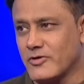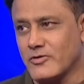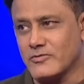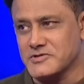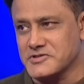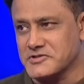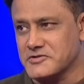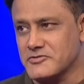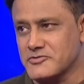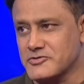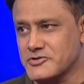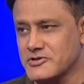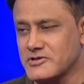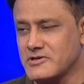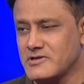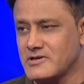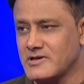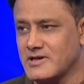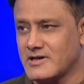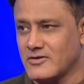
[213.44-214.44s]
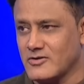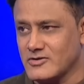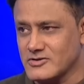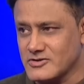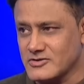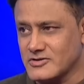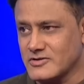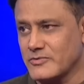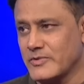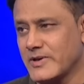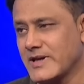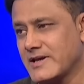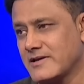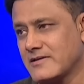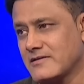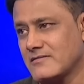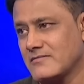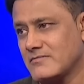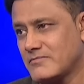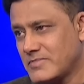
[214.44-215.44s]
four was crucial, and also the
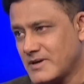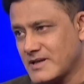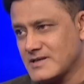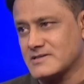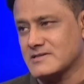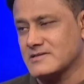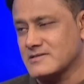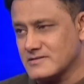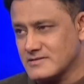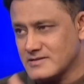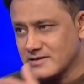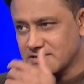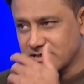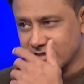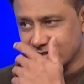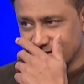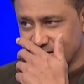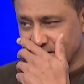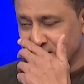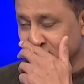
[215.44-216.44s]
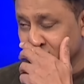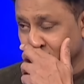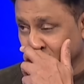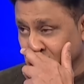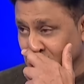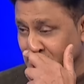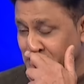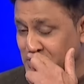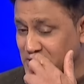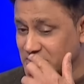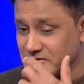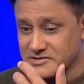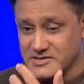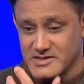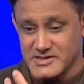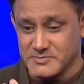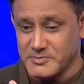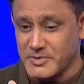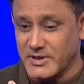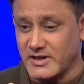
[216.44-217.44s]
wicket plus that 16th over. Because
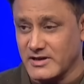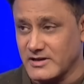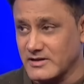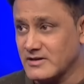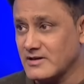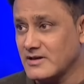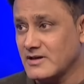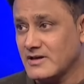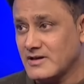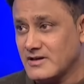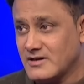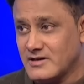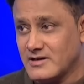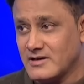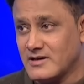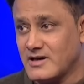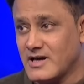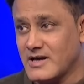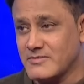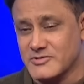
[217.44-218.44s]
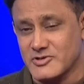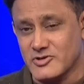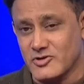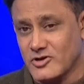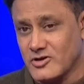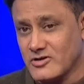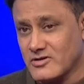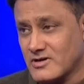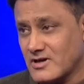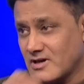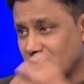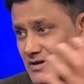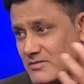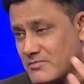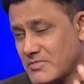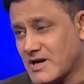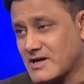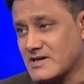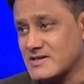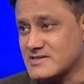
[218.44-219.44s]
a spinner, I'm sure
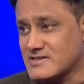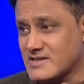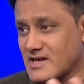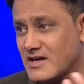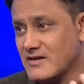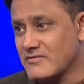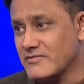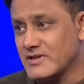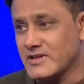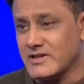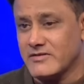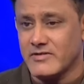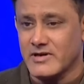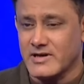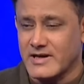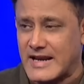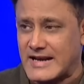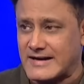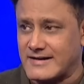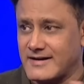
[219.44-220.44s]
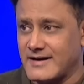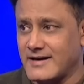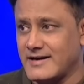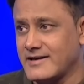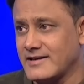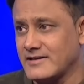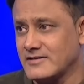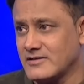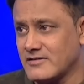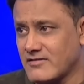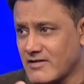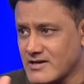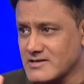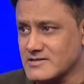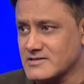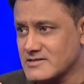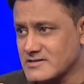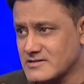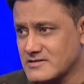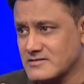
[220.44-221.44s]
Pakistan, when they were calculating the
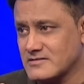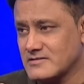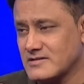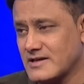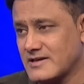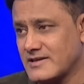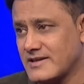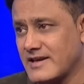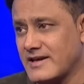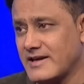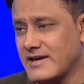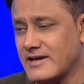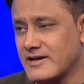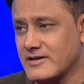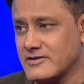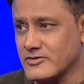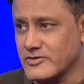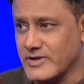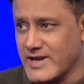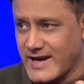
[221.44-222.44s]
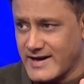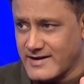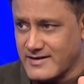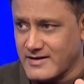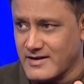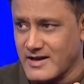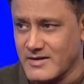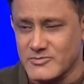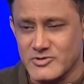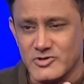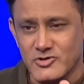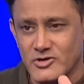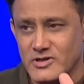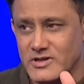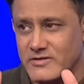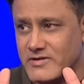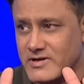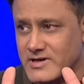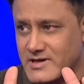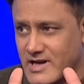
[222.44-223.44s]
runs that they needed to get, I'm sure
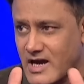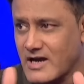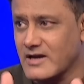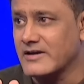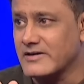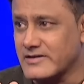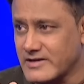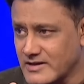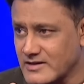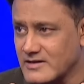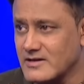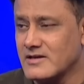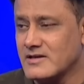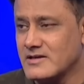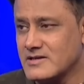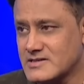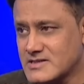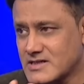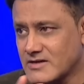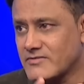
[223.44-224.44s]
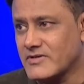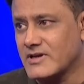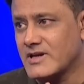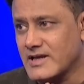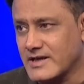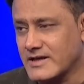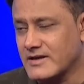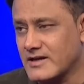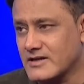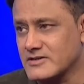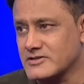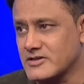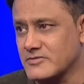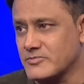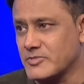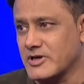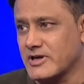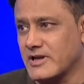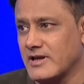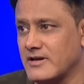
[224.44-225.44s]
they were targeting someone like an
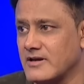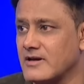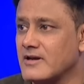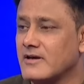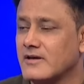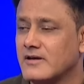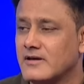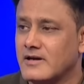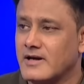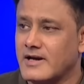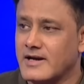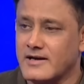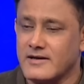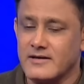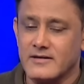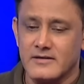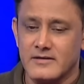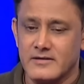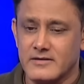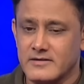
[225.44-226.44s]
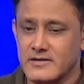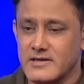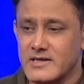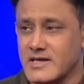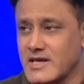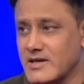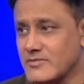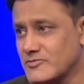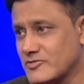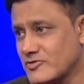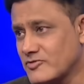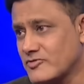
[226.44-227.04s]
Axar Patel, and he came